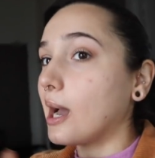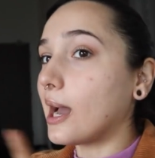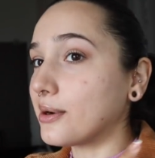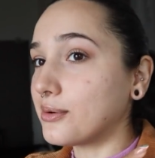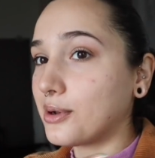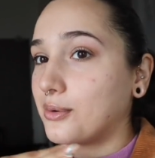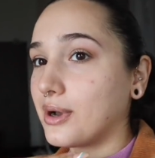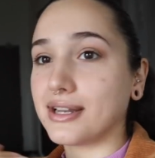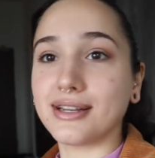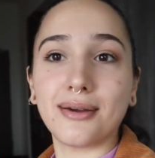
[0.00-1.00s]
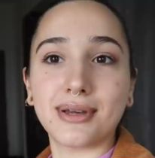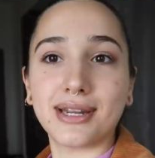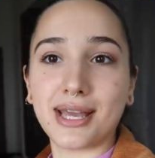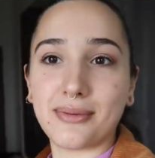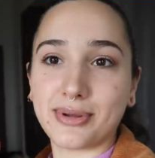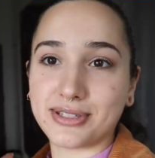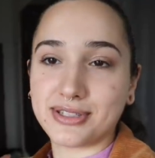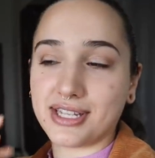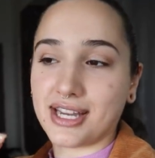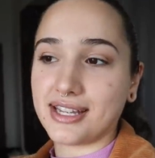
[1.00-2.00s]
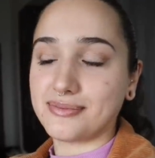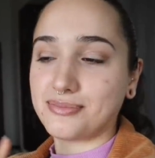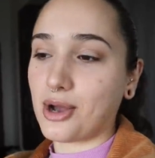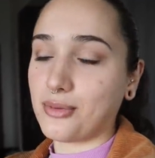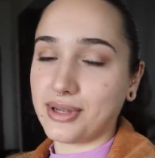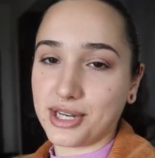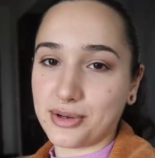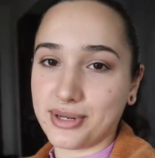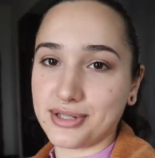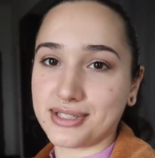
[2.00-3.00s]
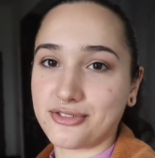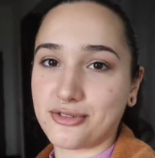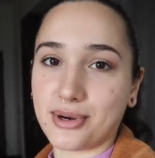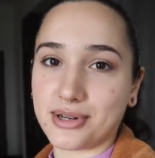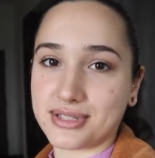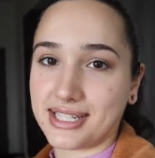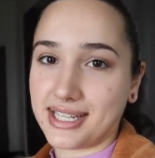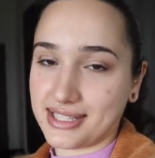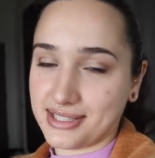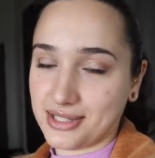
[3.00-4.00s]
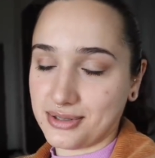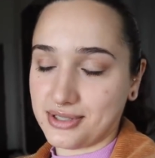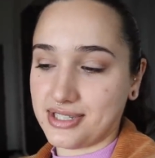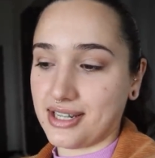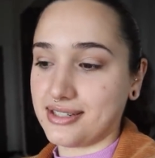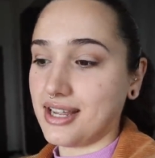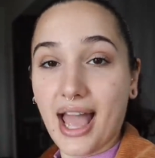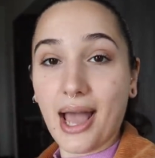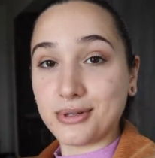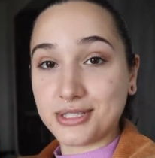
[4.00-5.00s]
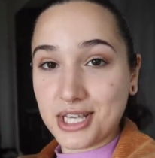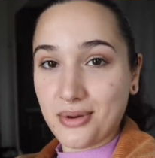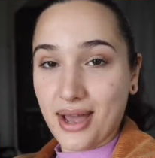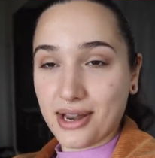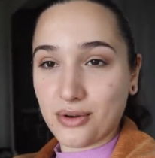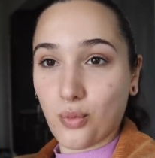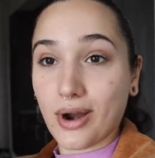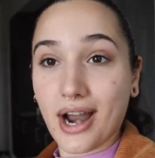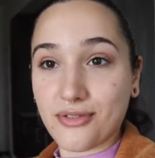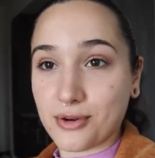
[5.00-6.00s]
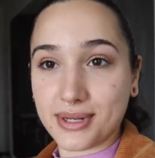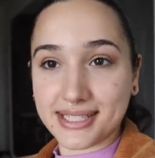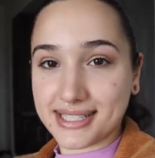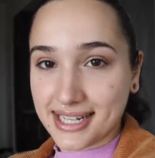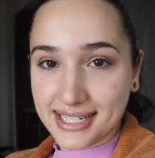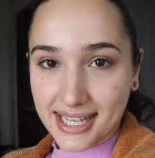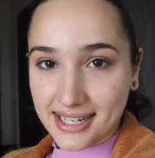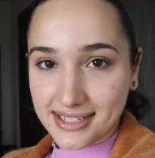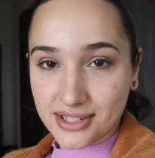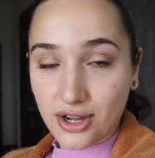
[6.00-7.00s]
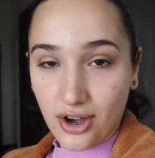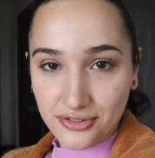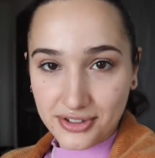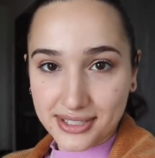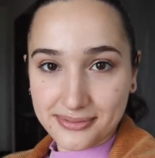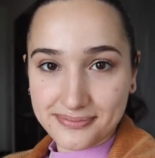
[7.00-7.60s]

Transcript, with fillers: I don't know what I'm gonna get pierced yet. Probably an ear piercing. Roberto's gonna get his nose done. I will see you at wherever we decide to get coffee.